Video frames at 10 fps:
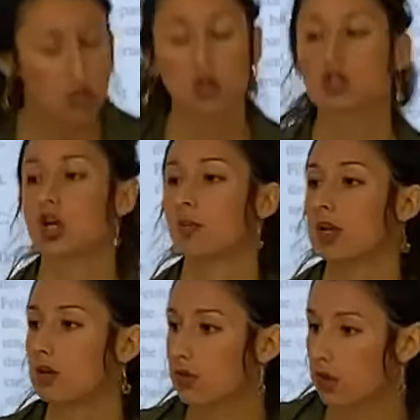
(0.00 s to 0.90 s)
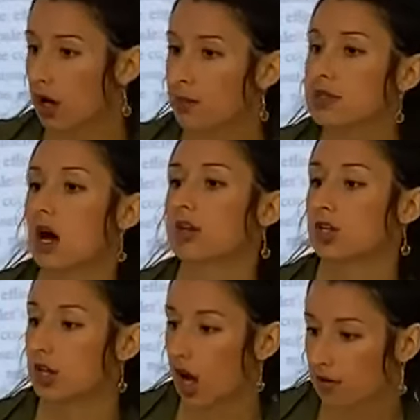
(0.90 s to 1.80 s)
Show me your thumbs on
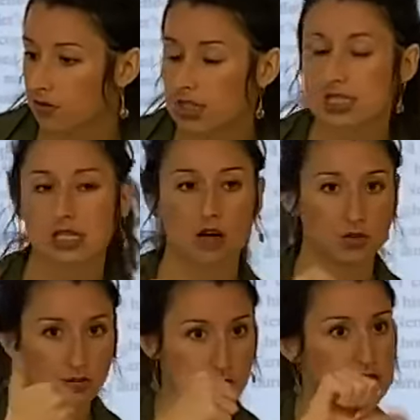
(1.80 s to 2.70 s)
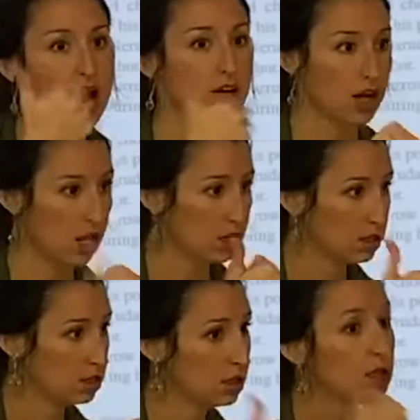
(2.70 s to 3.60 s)
your confidence level for Saturday.
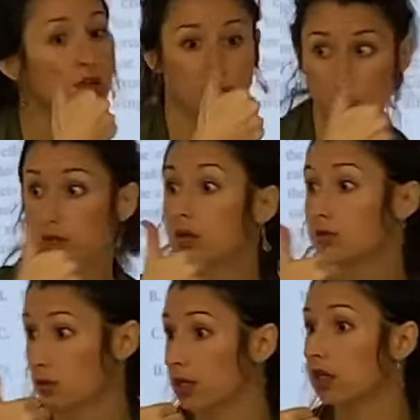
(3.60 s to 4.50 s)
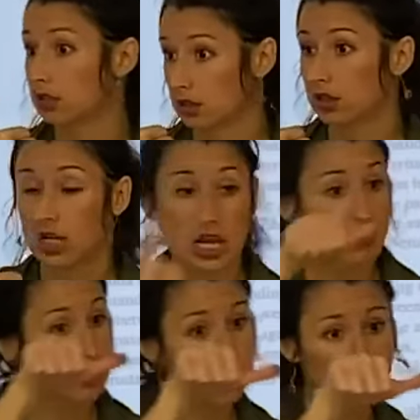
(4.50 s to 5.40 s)
For real, for real?
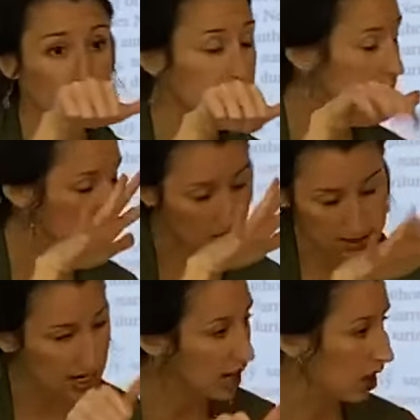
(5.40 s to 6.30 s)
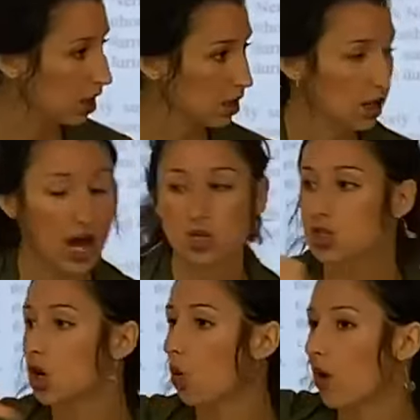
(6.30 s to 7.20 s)
Even if you're like this, I'll take it. I just
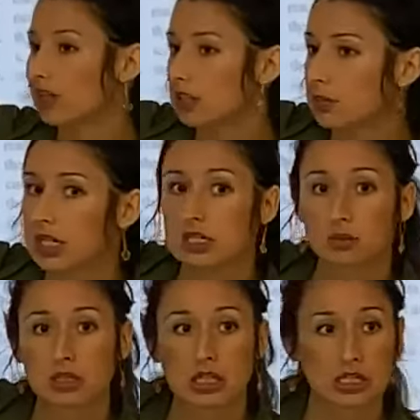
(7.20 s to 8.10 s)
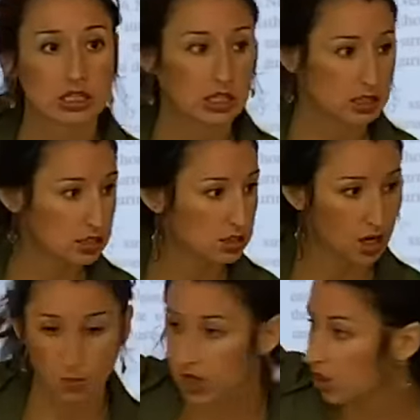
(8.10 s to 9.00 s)
don't want anybody to be like this.
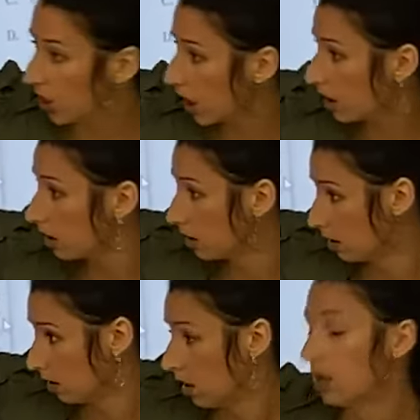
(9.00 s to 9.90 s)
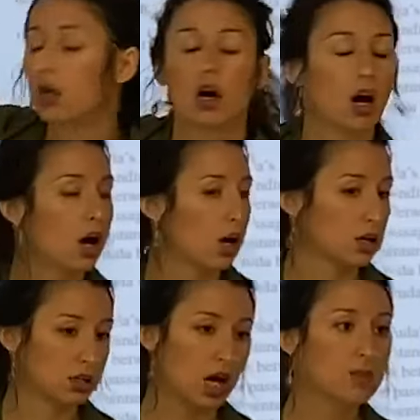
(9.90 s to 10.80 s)
Are we good? Oh,
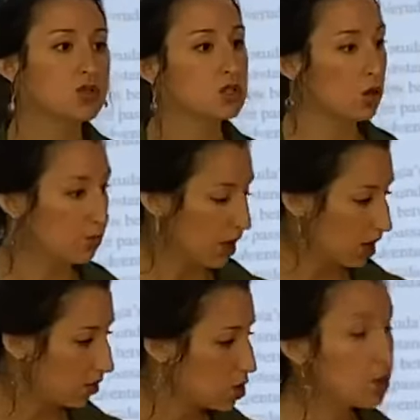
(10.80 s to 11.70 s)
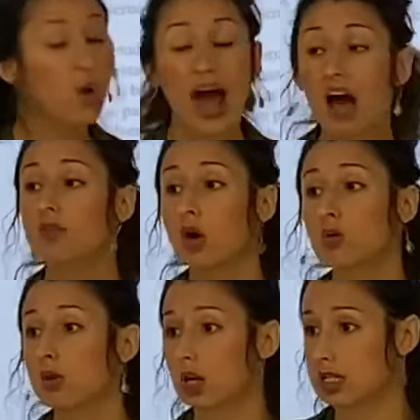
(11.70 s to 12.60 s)
I'm so proud of you. Do you have
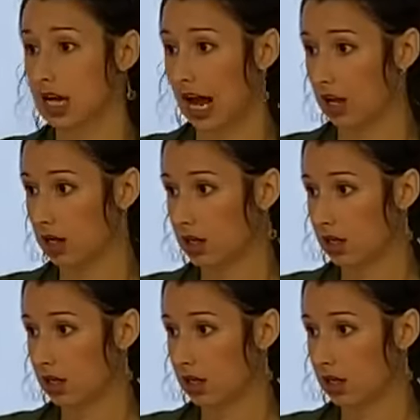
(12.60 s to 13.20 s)
homework tonight?